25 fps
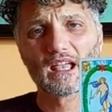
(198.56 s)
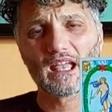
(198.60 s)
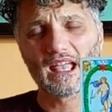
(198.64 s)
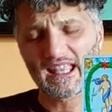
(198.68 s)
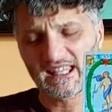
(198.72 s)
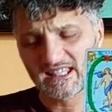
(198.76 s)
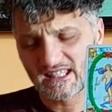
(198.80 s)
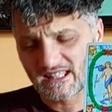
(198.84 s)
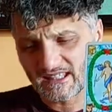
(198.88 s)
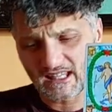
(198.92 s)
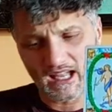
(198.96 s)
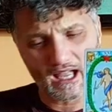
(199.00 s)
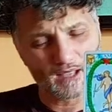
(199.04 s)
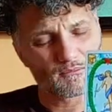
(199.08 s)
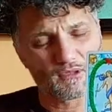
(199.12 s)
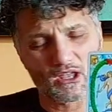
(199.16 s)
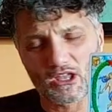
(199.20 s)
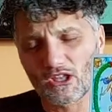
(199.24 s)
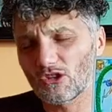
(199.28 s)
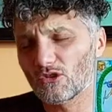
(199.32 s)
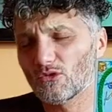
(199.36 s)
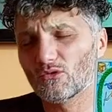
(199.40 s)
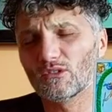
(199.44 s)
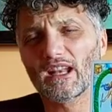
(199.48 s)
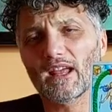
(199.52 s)
It's time.
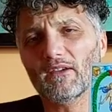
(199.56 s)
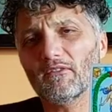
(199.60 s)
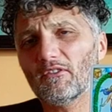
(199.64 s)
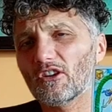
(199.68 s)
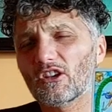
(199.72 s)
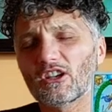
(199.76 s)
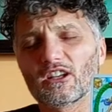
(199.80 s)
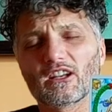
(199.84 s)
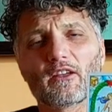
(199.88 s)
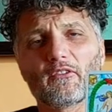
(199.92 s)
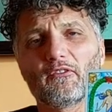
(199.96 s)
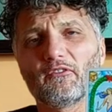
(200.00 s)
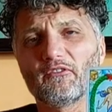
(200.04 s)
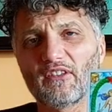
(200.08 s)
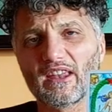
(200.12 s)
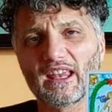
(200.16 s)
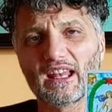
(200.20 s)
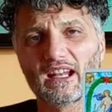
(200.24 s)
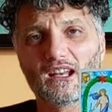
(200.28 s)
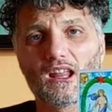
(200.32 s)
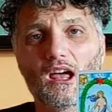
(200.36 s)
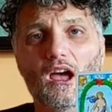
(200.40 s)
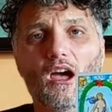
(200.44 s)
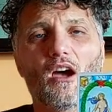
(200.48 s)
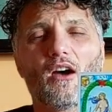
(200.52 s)
You're never going to
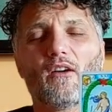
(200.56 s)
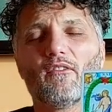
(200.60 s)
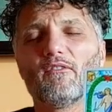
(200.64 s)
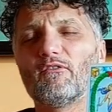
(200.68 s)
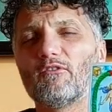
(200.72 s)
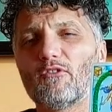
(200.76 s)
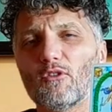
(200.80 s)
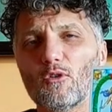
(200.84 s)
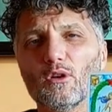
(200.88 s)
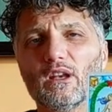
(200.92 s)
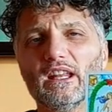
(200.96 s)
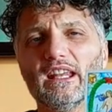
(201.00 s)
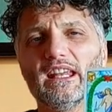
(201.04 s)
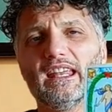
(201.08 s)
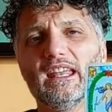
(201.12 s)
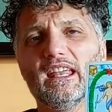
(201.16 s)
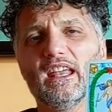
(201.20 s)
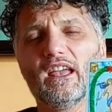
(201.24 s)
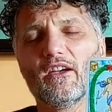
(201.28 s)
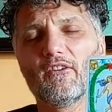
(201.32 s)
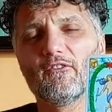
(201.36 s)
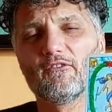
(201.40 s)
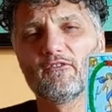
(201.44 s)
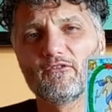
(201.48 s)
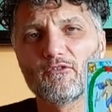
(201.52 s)
feel
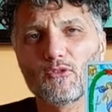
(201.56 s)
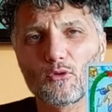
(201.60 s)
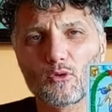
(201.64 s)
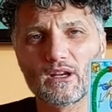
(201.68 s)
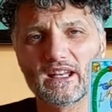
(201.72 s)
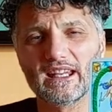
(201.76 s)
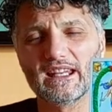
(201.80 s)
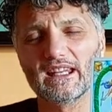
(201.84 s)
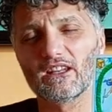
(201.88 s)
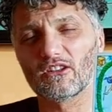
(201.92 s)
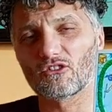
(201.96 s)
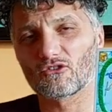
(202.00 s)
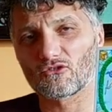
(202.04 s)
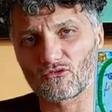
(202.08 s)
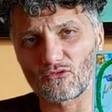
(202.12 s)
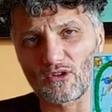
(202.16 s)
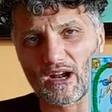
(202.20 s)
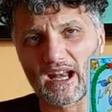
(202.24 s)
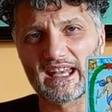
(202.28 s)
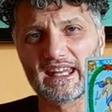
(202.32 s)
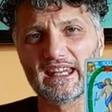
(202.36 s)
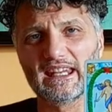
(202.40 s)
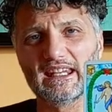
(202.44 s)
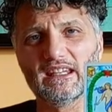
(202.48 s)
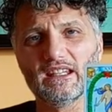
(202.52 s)
fully
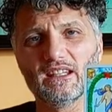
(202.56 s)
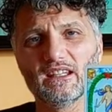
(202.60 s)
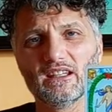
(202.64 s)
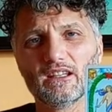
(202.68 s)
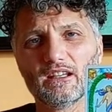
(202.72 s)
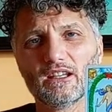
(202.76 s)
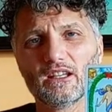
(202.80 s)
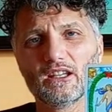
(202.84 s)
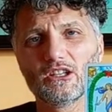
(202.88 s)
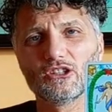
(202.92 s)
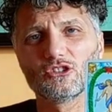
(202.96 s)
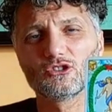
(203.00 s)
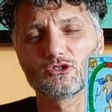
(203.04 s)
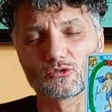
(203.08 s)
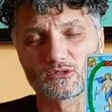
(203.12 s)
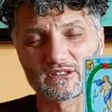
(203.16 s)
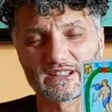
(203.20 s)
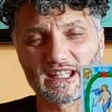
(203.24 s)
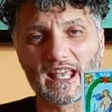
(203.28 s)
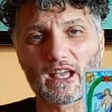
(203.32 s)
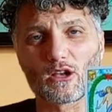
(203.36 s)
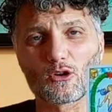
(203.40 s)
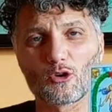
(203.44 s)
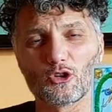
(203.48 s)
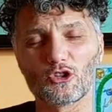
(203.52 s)
ready to
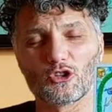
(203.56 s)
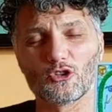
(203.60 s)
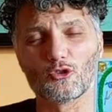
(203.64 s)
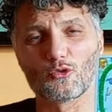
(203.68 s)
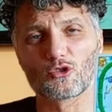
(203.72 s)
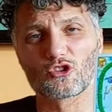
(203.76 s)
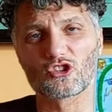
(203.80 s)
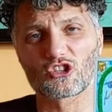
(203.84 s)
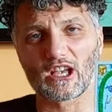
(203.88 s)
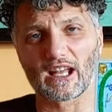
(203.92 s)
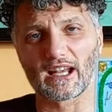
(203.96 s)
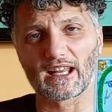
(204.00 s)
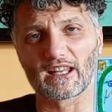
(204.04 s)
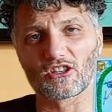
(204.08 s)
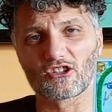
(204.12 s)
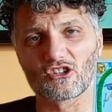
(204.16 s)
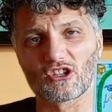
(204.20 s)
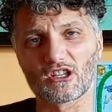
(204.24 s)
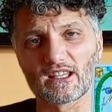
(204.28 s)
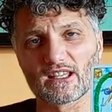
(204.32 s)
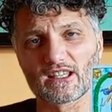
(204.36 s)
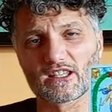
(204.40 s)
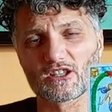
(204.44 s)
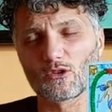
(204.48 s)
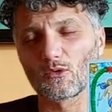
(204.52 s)
take on new
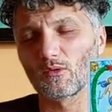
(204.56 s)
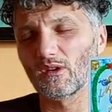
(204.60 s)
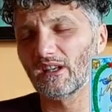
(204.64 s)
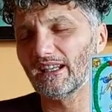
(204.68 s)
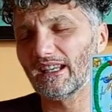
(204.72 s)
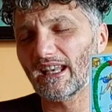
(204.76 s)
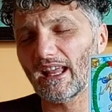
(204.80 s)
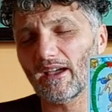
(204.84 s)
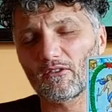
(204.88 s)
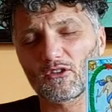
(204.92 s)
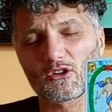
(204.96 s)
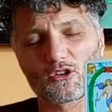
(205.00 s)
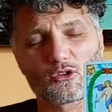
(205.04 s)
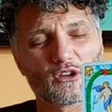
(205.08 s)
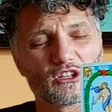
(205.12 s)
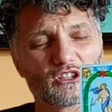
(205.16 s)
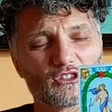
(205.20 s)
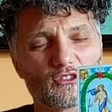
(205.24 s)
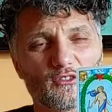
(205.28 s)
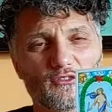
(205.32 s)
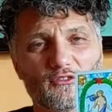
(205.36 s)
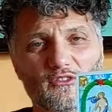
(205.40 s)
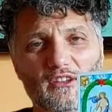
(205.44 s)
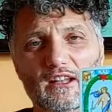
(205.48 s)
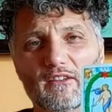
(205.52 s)
challenges. You're never going
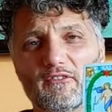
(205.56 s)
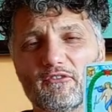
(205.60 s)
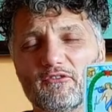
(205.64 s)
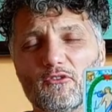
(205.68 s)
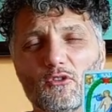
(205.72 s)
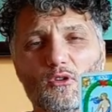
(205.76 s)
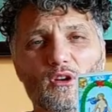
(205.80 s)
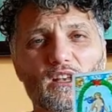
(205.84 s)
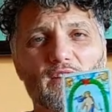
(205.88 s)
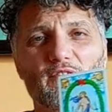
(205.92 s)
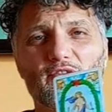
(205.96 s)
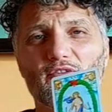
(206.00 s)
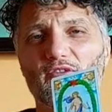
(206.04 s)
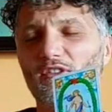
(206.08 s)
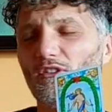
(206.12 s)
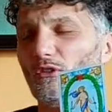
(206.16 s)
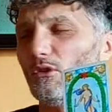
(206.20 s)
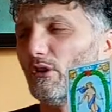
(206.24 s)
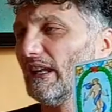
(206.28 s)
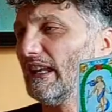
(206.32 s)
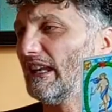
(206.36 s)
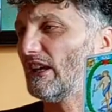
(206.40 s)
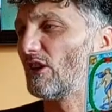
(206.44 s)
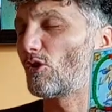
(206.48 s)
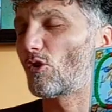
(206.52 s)
to feel
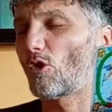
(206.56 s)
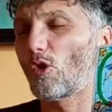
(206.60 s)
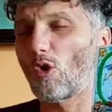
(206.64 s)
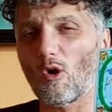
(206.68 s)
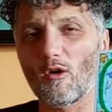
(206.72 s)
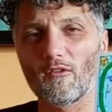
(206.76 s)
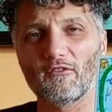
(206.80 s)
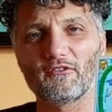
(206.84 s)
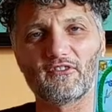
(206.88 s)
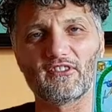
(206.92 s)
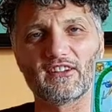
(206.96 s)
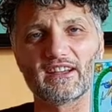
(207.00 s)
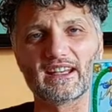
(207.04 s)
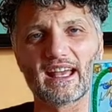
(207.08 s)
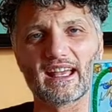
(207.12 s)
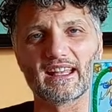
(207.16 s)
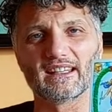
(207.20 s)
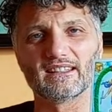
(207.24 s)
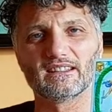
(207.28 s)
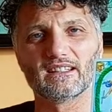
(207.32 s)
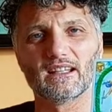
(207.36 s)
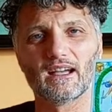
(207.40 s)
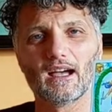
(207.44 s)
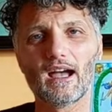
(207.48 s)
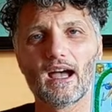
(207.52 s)
fully
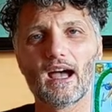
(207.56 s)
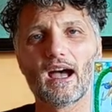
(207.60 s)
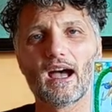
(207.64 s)
confident